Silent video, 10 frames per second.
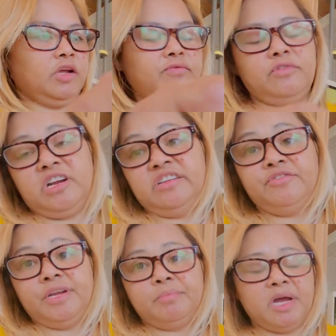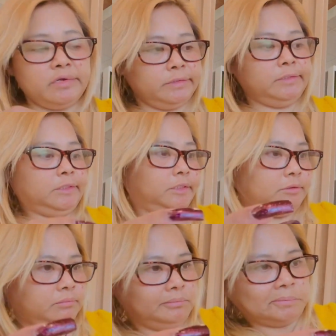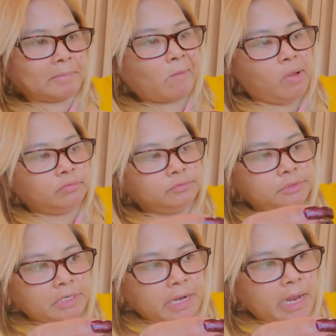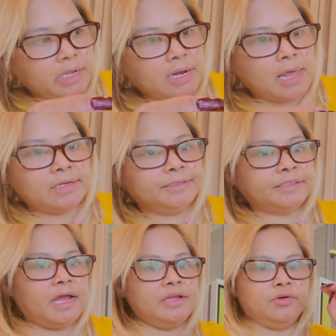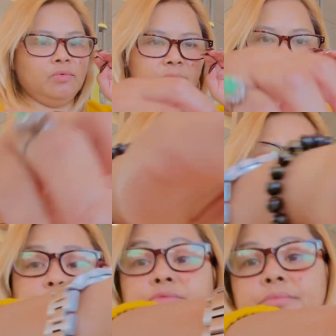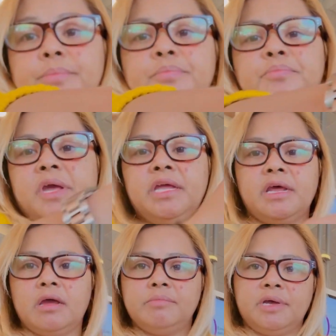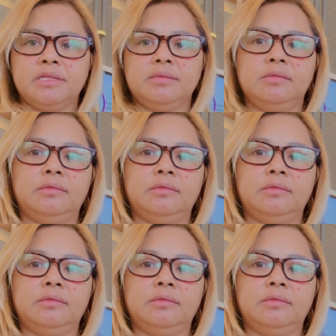$400 for that eyeglass. I don't want to pay that, but